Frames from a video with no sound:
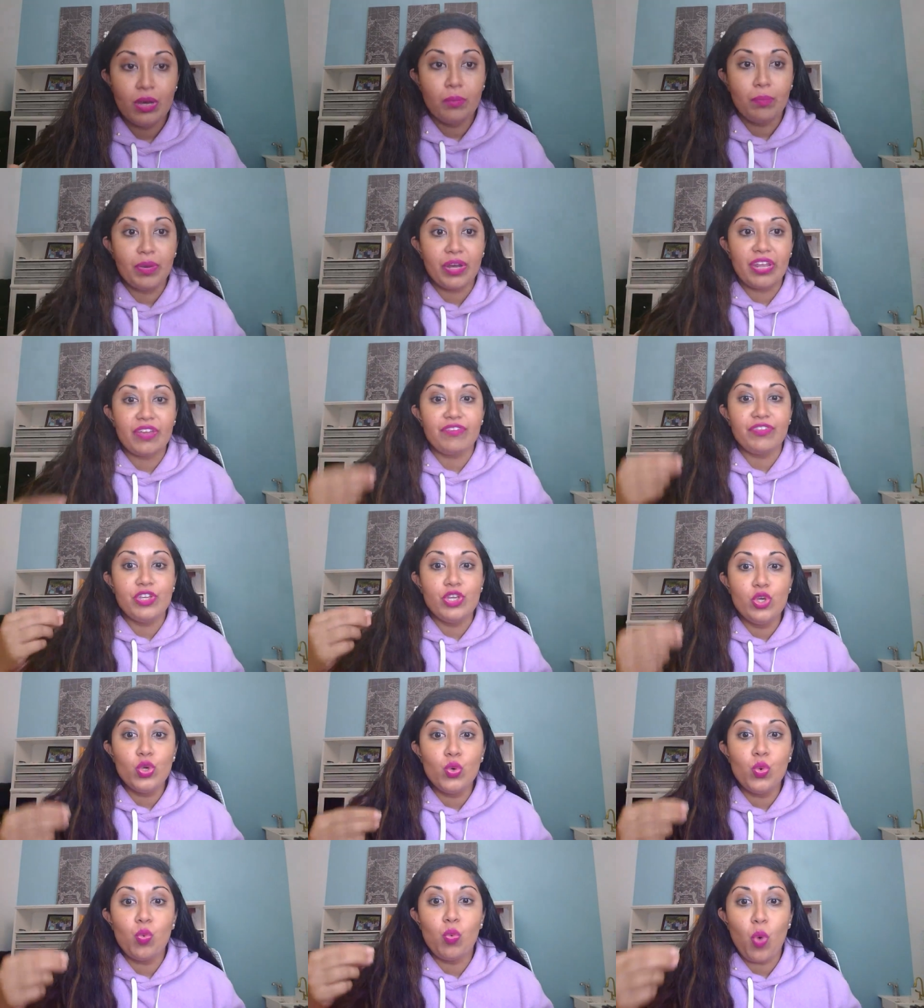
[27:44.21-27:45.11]
But if
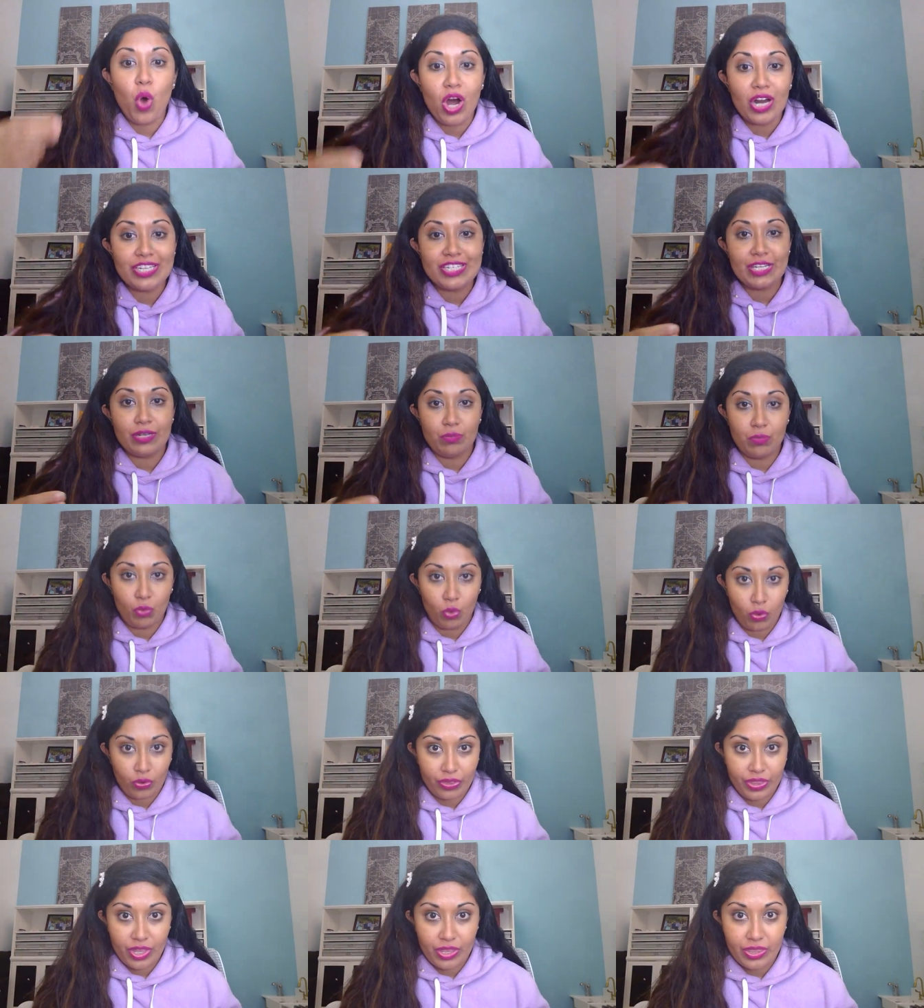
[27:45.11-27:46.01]
you want it
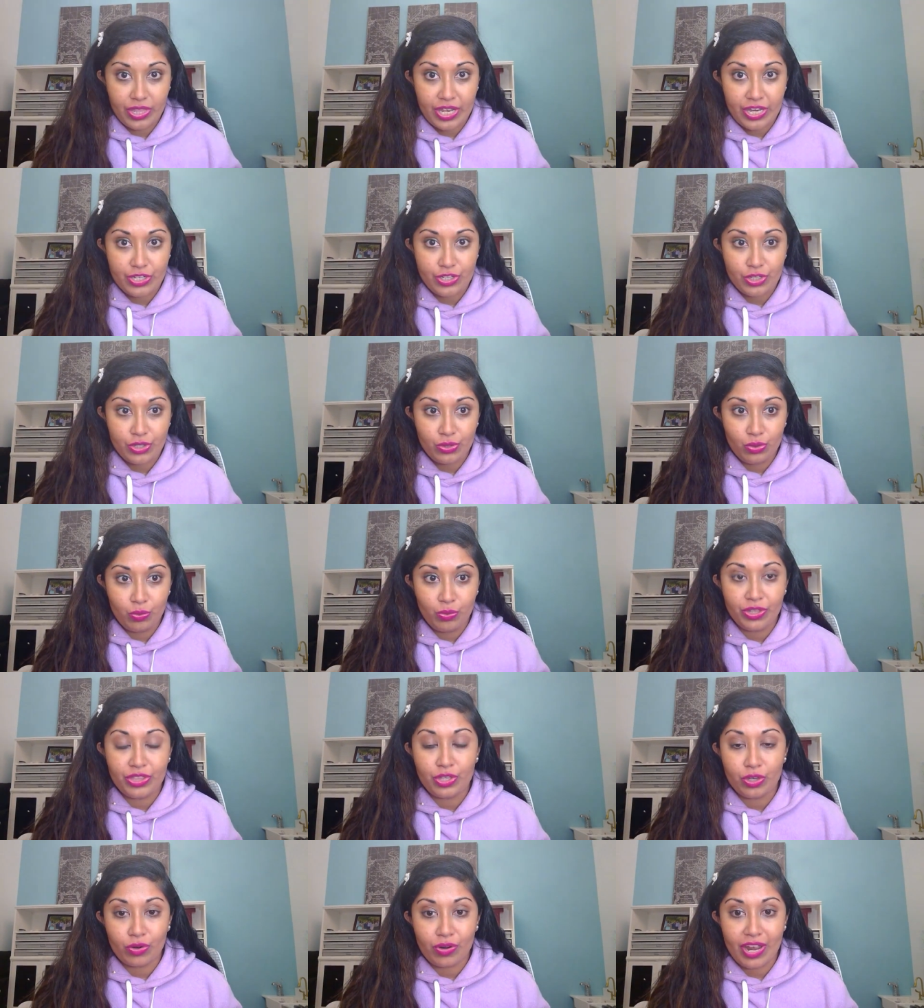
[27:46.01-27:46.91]
more than they do
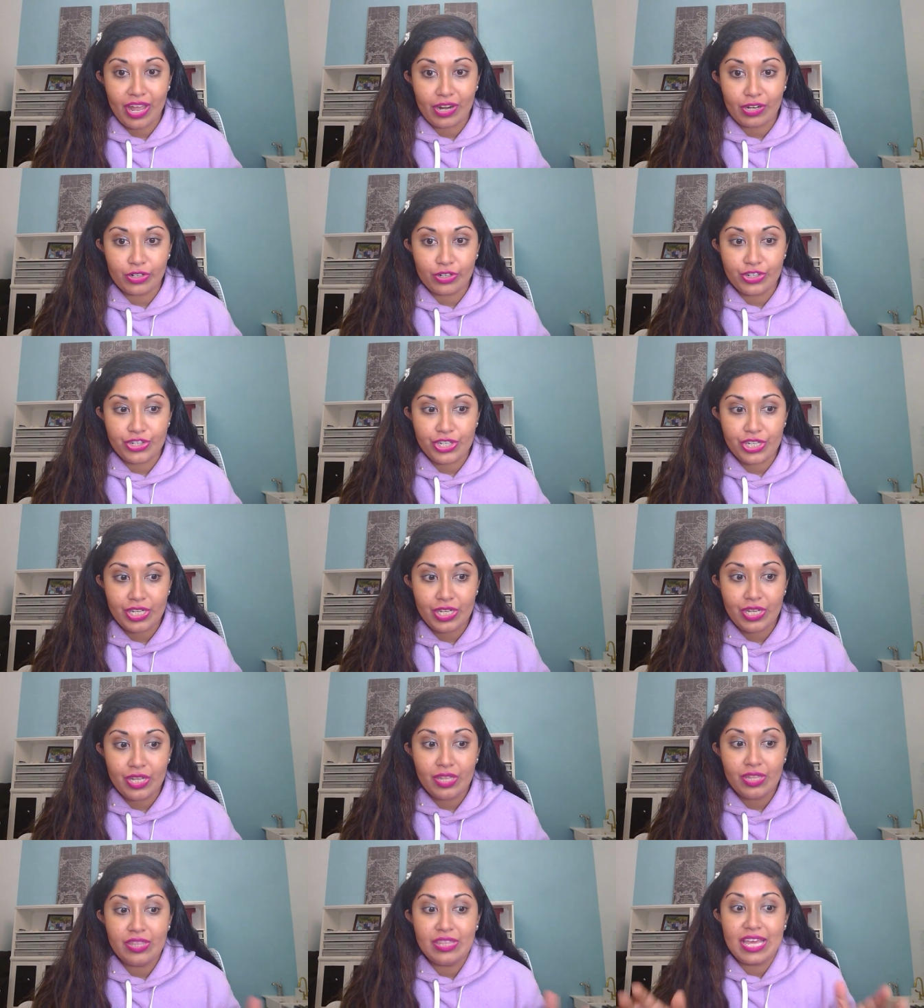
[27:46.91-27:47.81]
with your
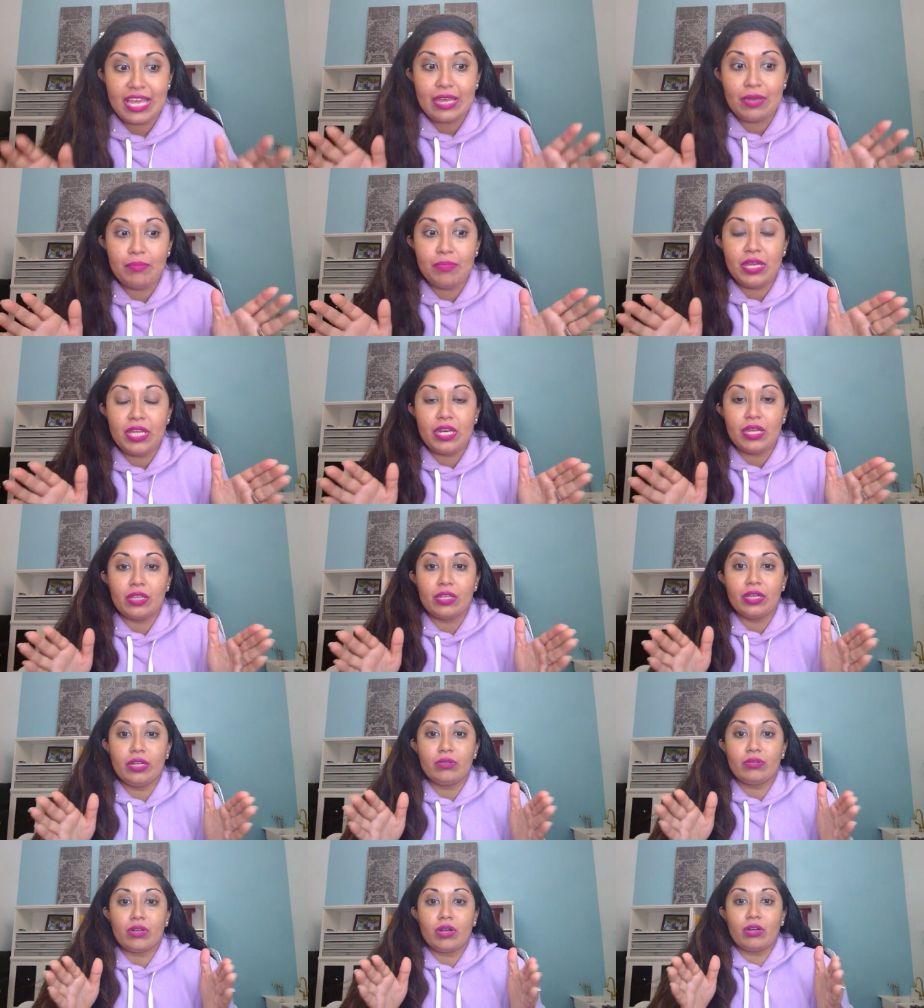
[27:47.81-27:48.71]
energy, they
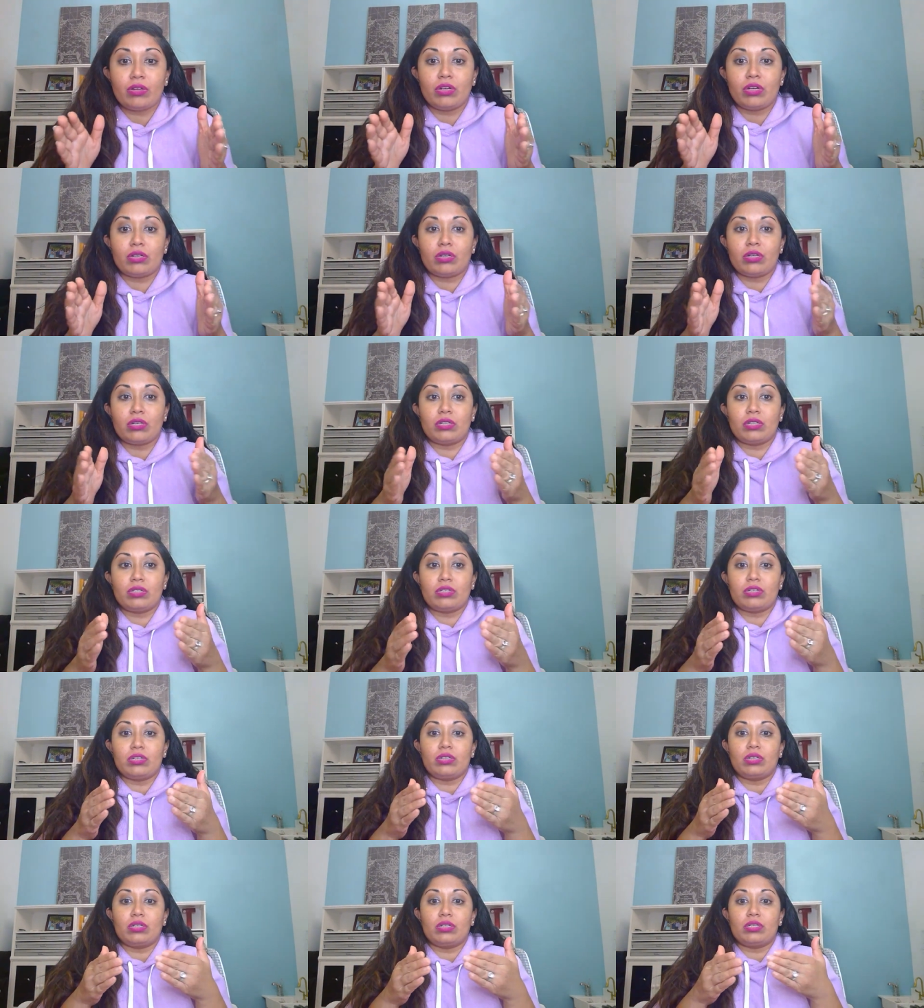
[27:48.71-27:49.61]
immediately go, go, go, go,
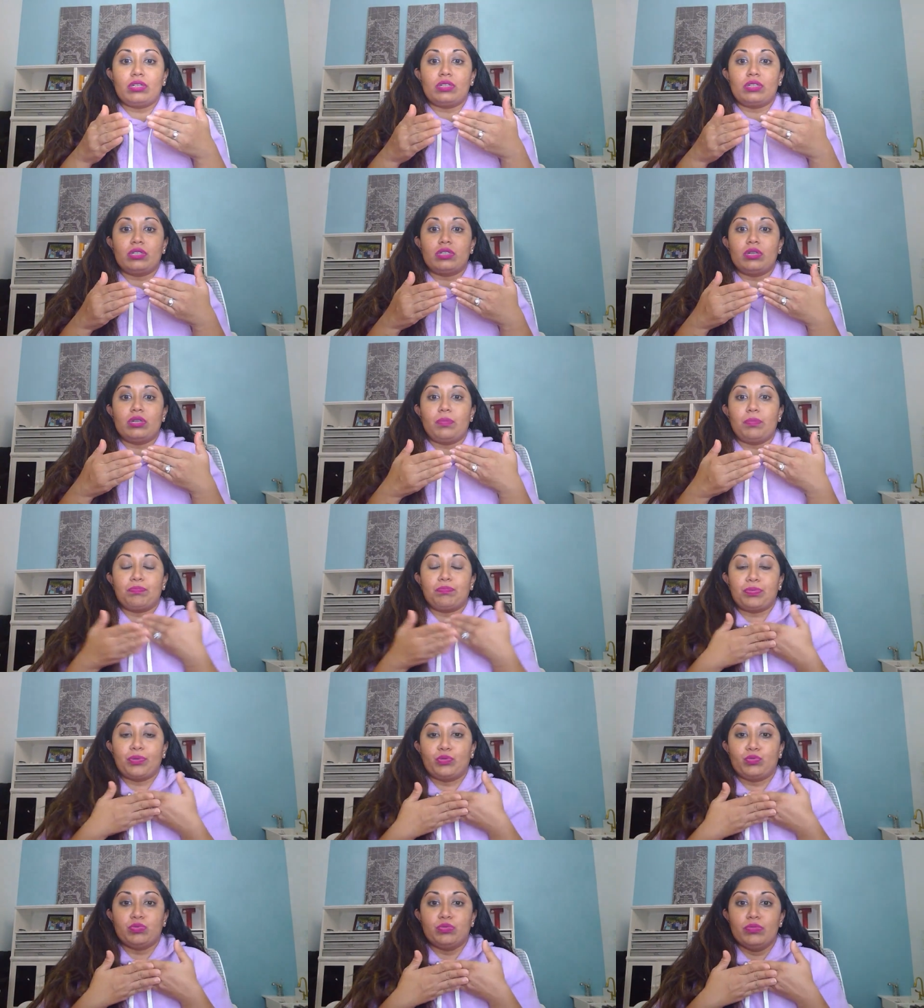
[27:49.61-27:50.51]
go, go, go,
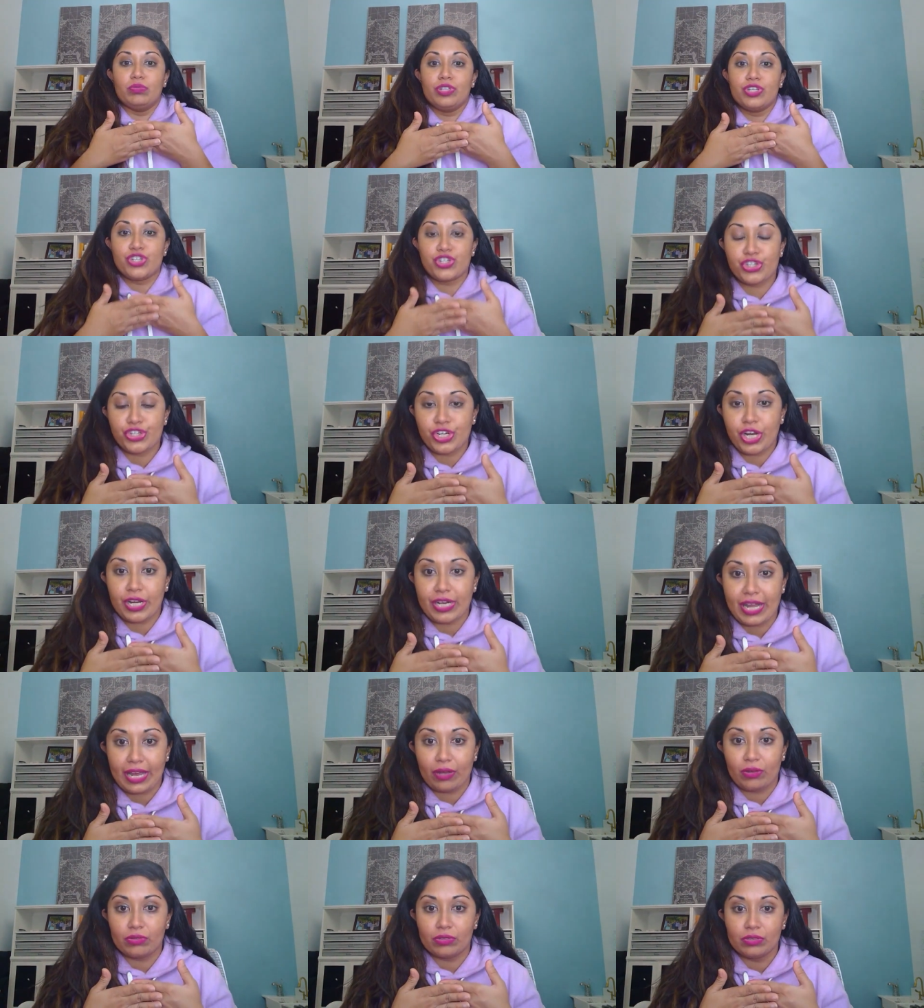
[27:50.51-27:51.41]
go, boom, shut
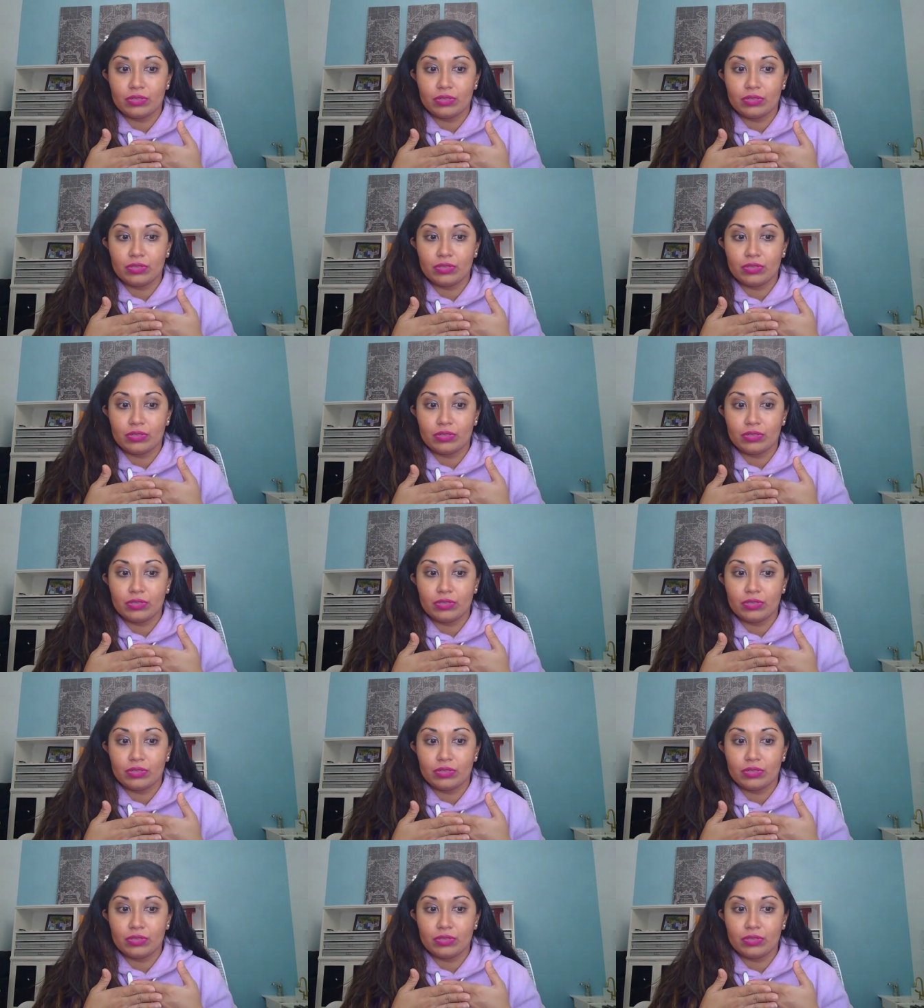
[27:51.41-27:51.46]
down.